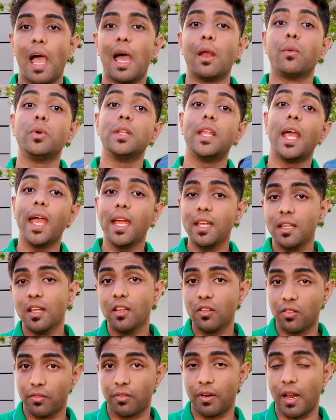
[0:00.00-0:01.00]
And with 8
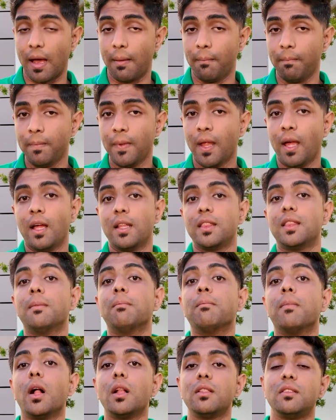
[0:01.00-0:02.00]
gigs of RAM, the
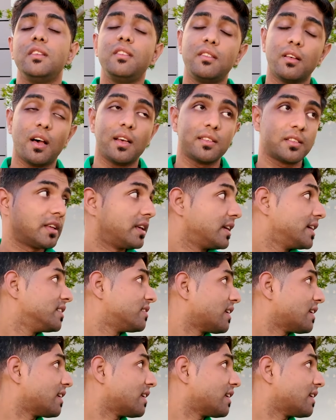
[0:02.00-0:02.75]
multitasking